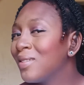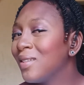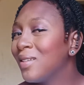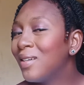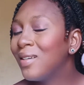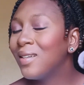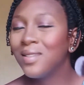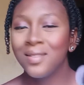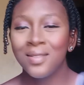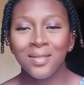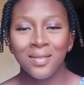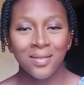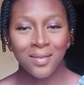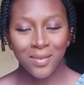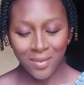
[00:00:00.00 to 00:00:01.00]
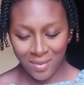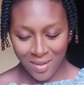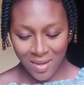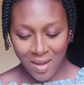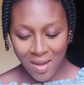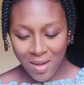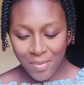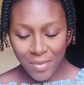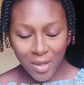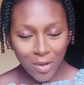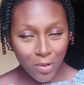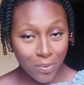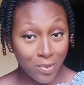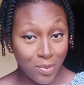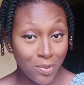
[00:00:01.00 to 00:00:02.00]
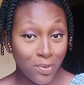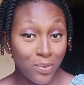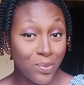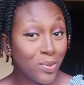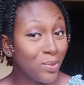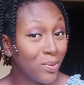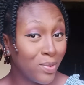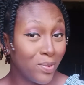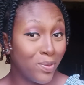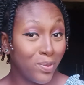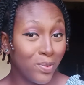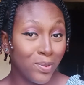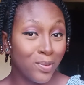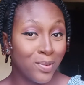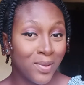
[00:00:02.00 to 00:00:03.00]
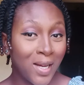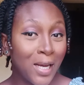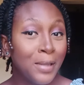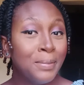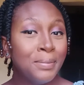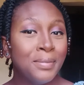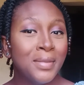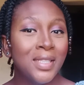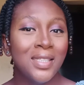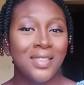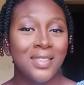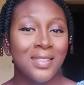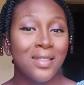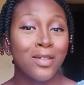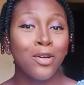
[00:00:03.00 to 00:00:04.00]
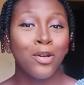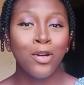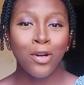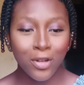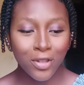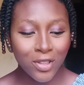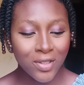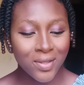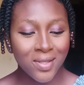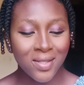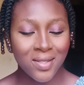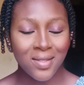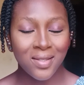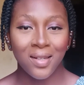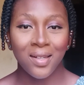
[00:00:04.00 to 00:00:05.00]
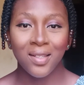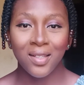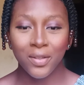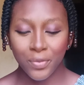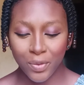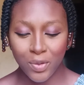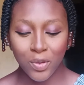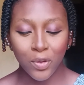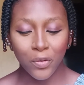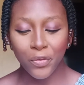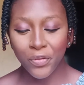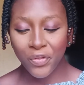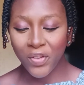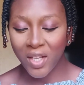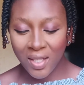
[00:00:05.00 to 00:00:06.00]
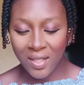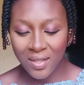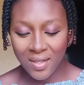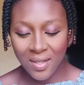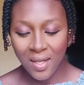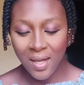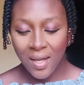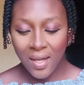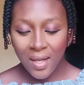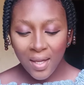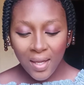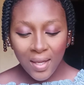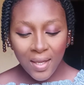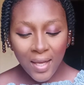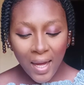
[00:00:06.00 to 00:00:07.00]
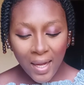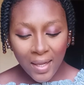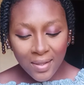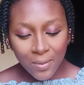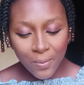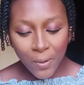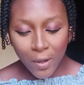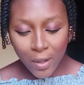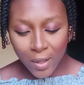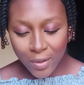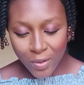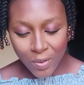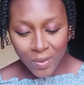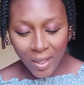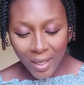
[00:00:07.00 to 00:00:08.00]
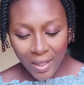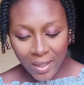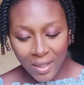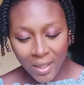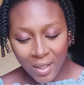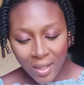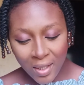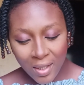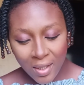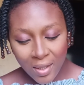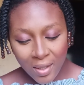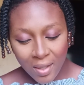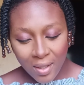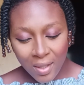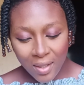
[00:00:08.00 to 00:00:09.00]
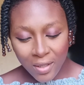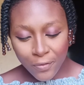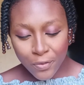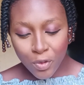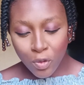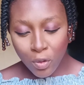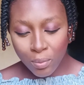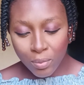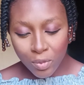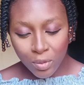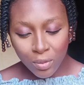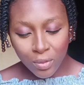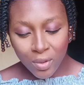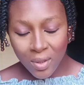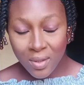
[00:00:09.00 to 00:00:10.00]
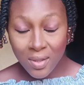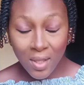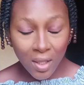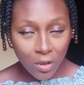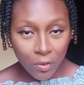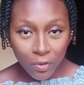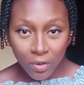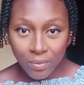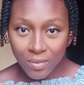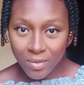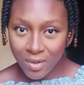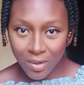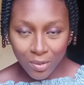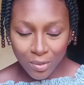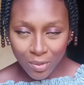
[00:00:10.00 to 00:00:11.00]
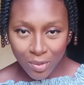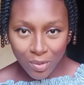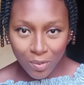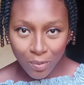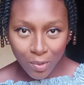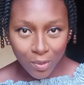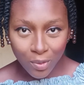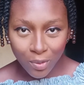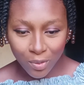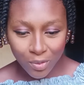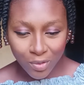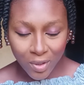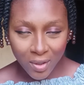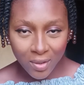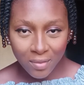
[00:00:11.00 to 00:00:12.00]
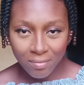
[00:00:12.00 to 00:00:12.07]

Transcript: Ah, makeup is so beautiful. I mean, the colors that it gives to your face, it has the power to like lift your mood, take you from 0 to 100.